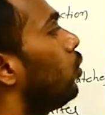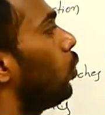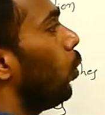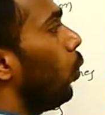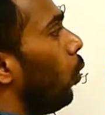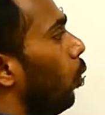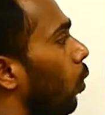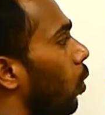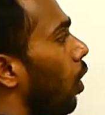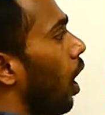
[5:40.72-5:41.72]

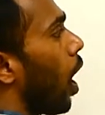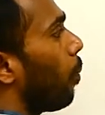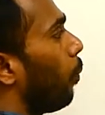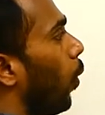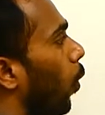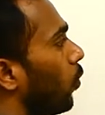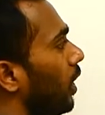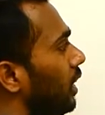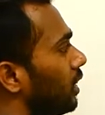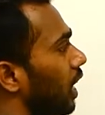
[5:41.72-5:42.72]
two
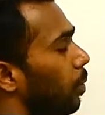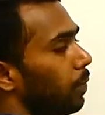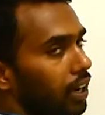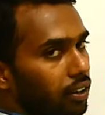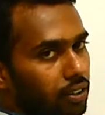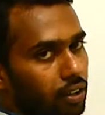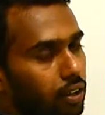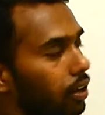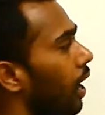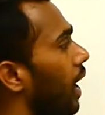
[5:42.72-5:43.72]
opposite terminals,
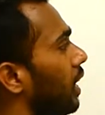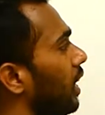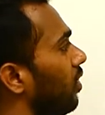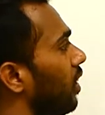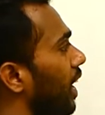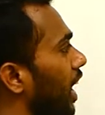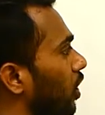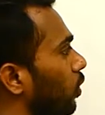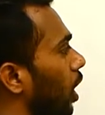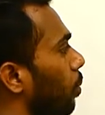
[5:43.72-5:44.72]
like it is a
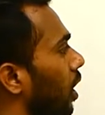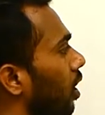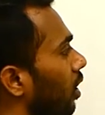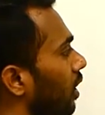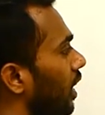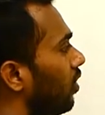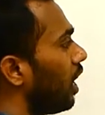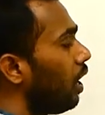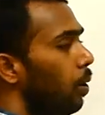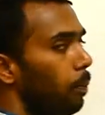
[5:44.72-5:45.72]
negative terminal, it is
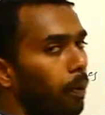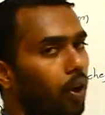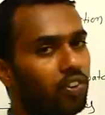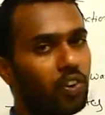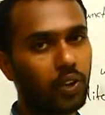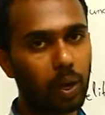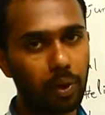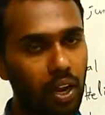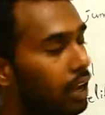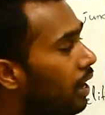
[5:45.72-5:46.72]
a positive
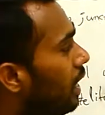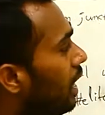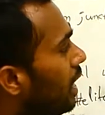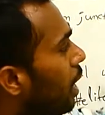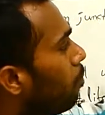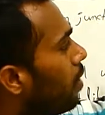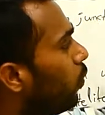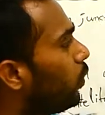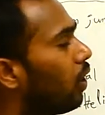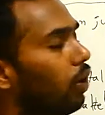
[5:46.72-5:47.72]
terminal. E M
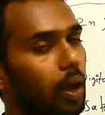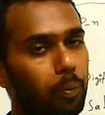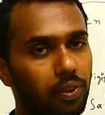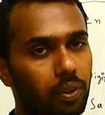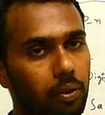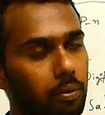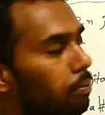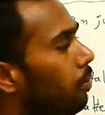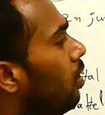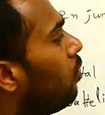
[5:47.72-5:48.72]
F develops.
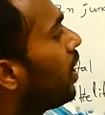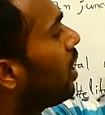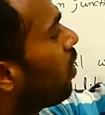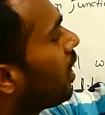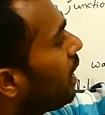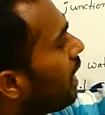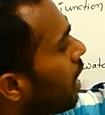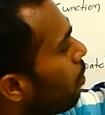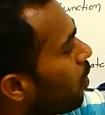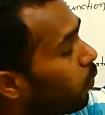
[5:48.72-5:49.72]
Whenever
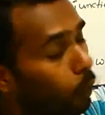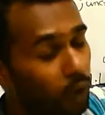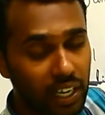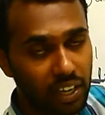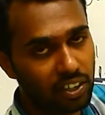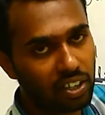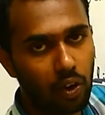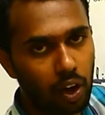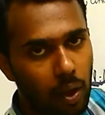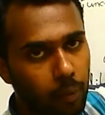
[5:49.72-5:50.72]
E M F voltage is
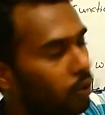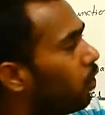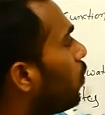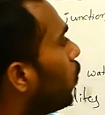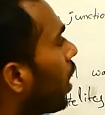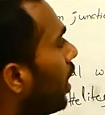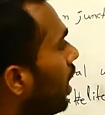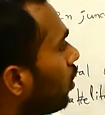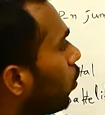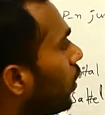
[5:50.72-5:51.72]
develops, if you
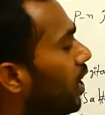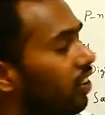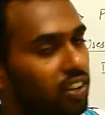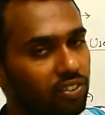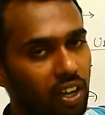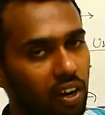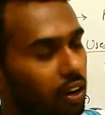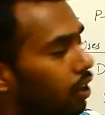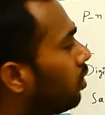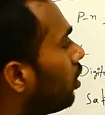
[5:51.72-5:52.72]
connect to a resistor,
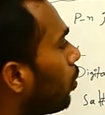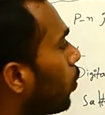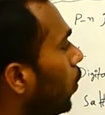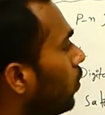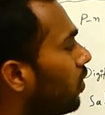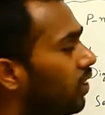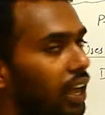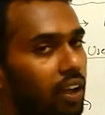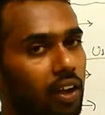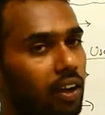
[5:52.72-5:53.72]
that produces
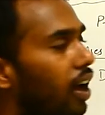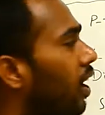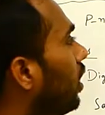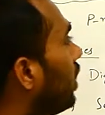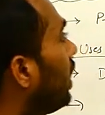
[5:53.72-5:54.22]
a current.